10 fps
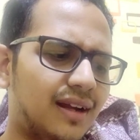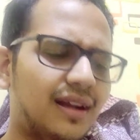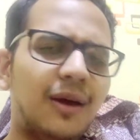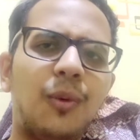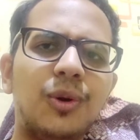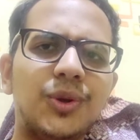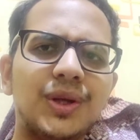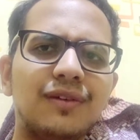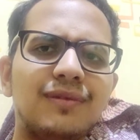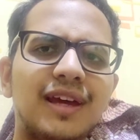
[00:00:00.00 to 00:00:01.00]
And I want
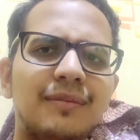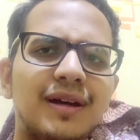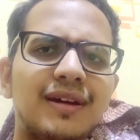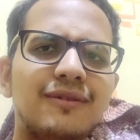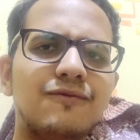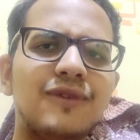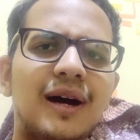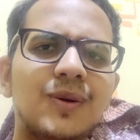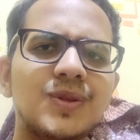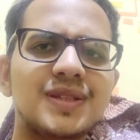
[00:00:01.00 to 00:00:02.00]
to give like my
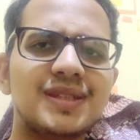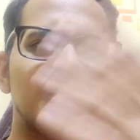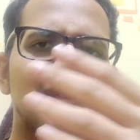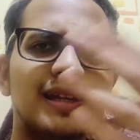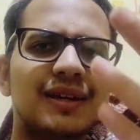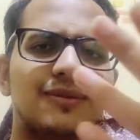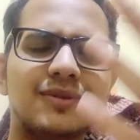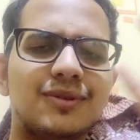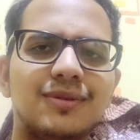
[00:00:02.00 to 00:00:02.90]
vows like